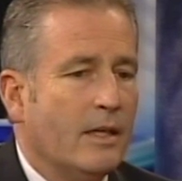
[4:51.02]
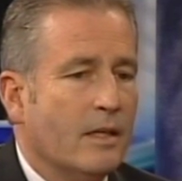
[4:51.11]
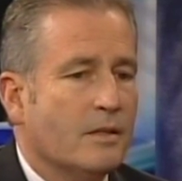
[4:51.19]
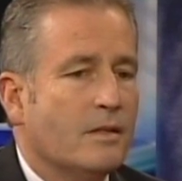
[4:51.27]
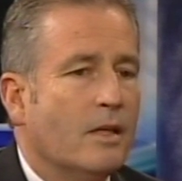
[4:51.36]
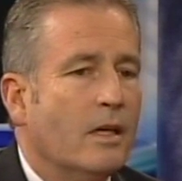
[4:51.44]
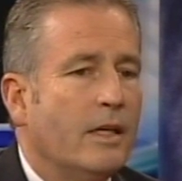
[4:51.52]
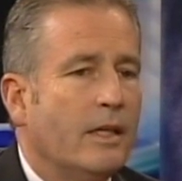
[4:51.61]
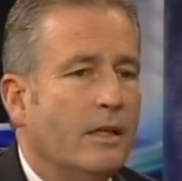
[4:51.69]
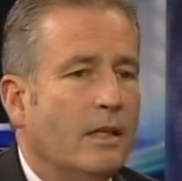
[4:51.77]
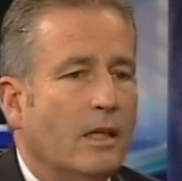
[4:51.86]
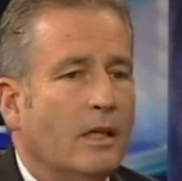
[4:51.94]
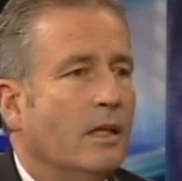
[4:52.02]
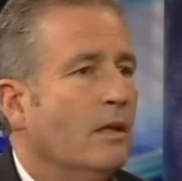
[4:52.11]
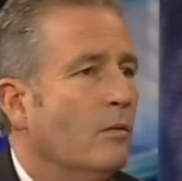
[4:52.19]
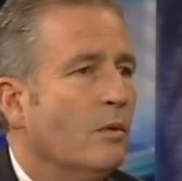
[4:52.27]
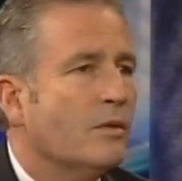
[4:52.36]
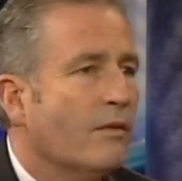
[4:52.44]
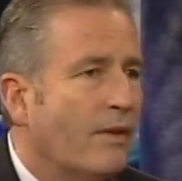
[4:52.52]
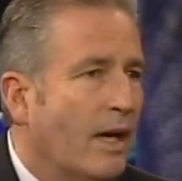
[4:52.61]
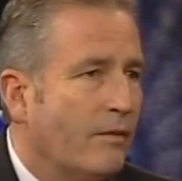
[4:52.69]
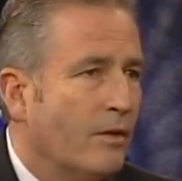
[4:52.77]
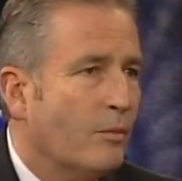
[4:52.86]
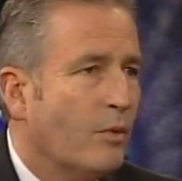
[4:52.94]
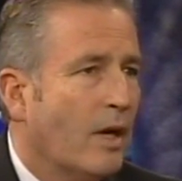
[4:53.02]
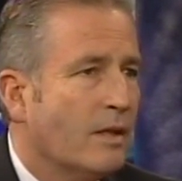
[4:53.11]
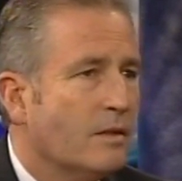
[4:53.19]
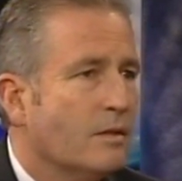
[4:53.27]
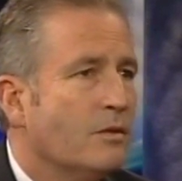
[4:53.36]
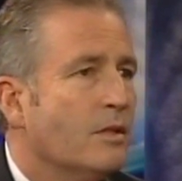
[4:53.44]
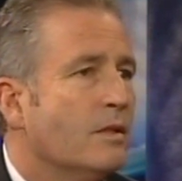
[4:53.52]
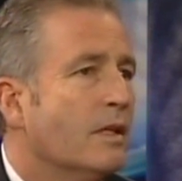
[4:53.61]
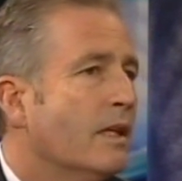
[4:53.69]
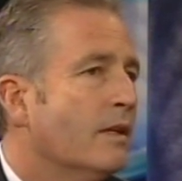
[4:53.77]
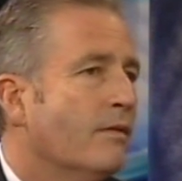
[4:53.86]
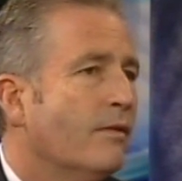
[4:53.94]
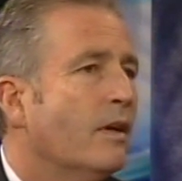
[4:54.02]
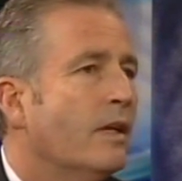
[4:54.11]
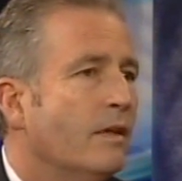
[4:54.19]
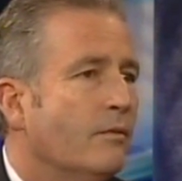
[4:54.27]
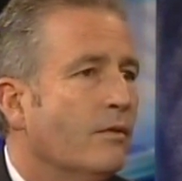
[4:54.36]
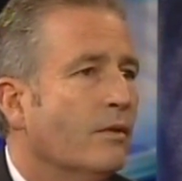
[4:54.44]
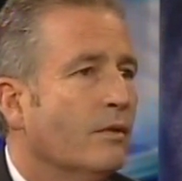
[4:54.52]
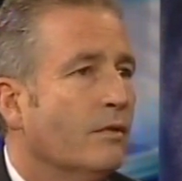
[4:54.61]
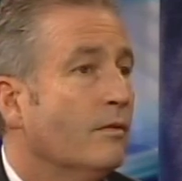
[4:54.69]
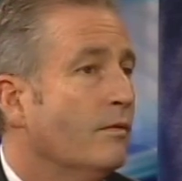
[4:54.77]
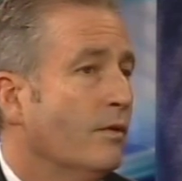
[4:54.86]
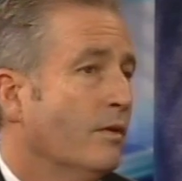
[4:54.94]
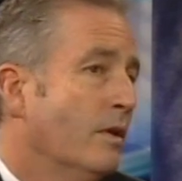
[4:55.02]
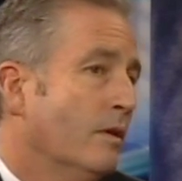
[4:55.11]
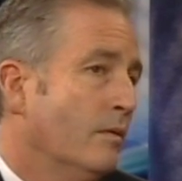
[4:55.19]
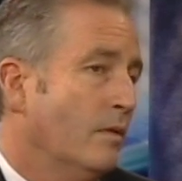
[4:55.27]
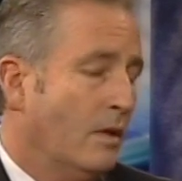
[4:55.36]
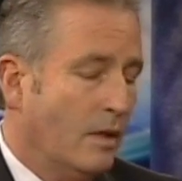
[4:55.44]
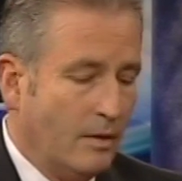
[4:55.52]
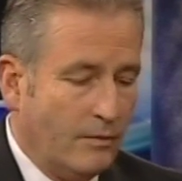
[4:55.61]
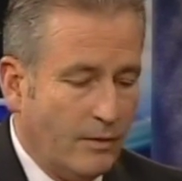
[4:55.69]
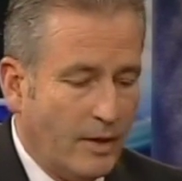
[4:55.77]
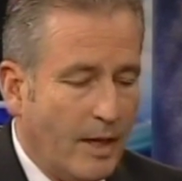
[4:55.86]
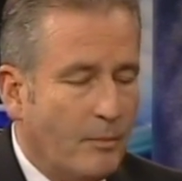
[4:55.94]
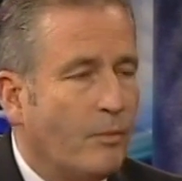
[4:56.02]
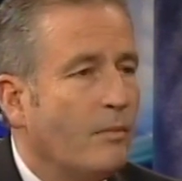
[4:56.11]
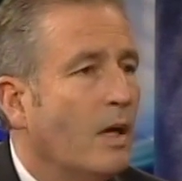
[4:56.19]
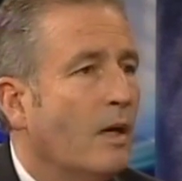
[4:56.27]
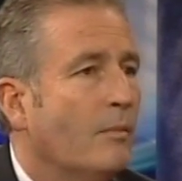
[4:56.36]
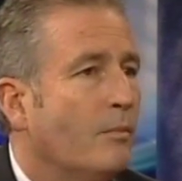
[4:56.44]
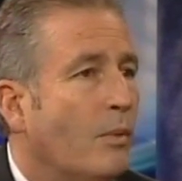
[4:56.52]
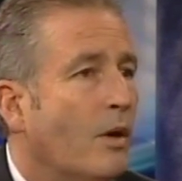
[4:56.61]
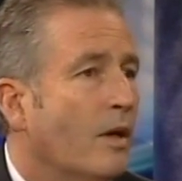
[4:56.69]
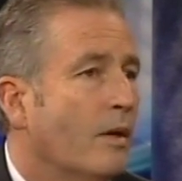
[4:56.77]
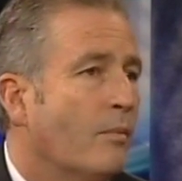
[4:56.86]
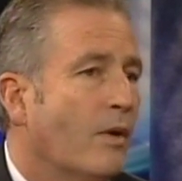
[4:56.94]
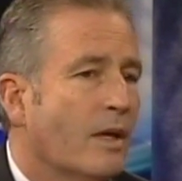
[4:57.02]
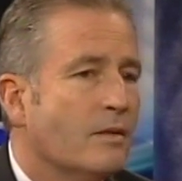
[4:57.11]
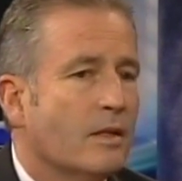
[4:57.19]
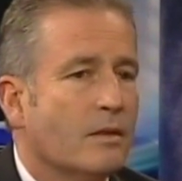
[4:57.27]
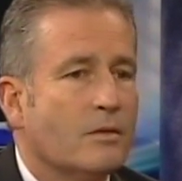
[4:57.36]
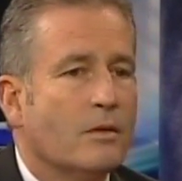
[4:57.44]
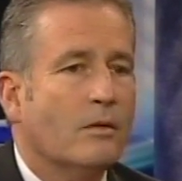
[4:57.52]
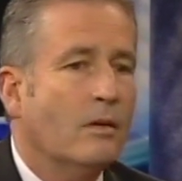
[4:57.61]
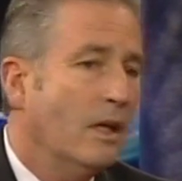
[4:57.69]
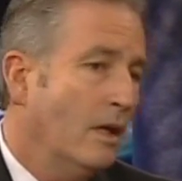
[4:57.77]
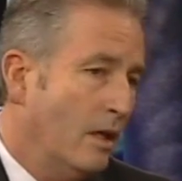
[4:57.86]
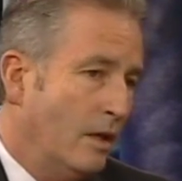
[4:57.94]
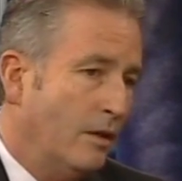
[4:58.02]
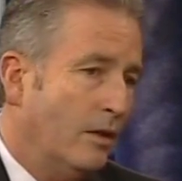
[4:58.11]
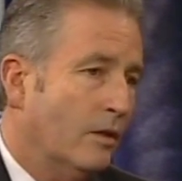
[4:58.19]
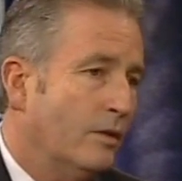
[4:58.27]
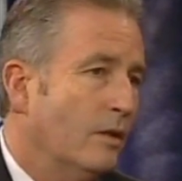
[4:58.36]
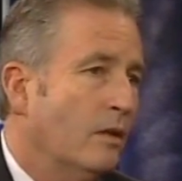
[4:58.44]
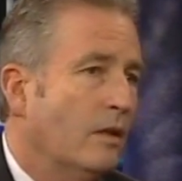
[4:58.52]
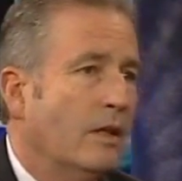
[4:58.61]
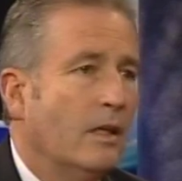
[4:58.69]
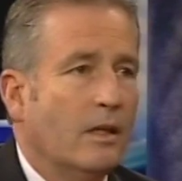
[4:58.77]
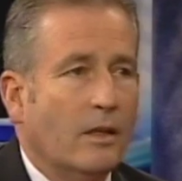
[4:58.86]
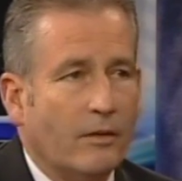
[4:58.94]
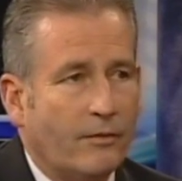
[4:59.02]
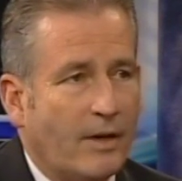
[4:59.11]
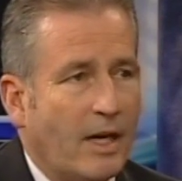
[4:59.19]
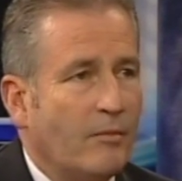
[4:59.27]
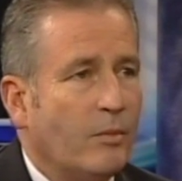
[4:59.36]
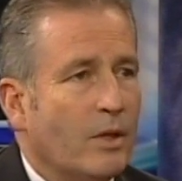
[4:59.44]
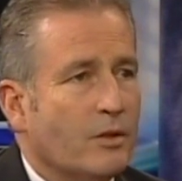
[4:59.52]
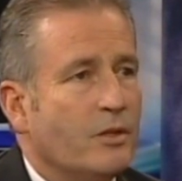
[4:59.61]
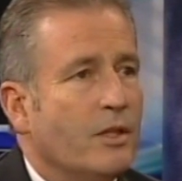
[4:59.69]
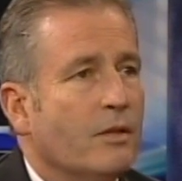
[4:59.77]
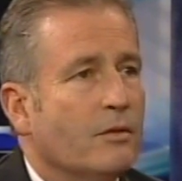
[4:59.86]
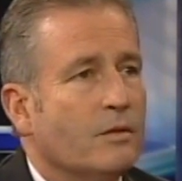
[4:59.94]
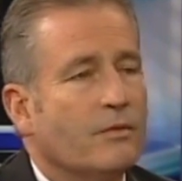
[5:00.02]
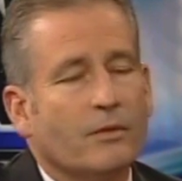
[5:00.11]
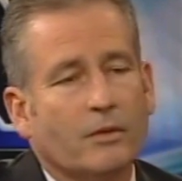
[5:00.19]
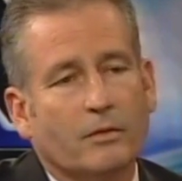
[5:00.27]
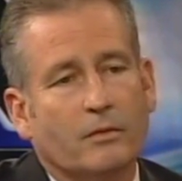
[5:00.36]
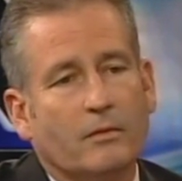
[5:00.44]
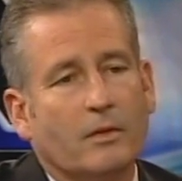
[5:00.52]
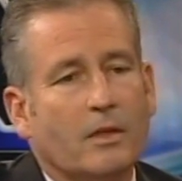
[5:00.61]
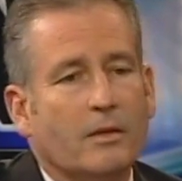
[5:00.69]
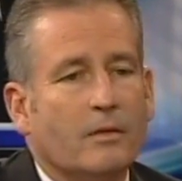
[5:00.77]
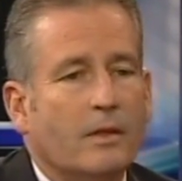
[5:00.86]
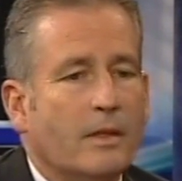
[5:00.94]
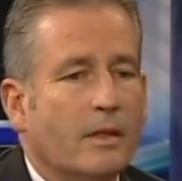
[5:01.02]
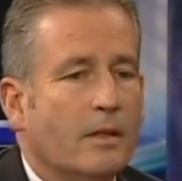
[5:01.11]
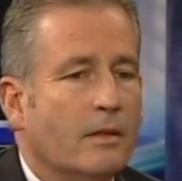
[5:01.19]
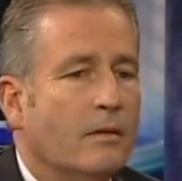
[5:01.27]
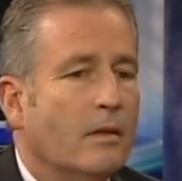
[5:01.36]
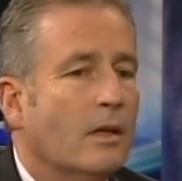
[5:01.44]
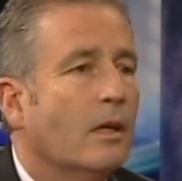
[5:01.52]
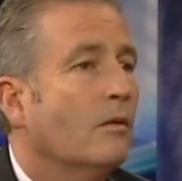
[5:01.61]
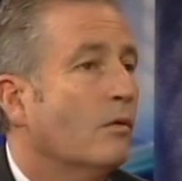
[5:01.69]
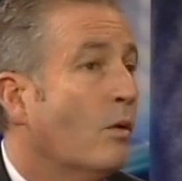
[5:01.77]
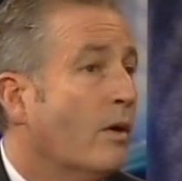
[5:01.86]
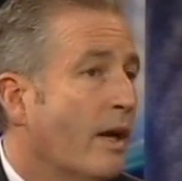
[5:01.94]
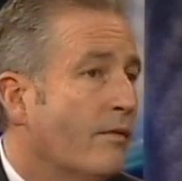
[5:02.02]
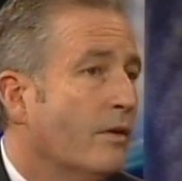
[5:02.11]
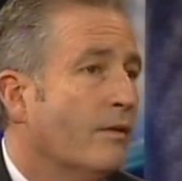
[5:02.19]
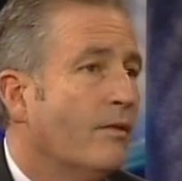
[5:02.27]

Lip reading: and the study, it was a 5-year process just to get the funding for that part of the process. So, you're looking at another 5+ years for going after the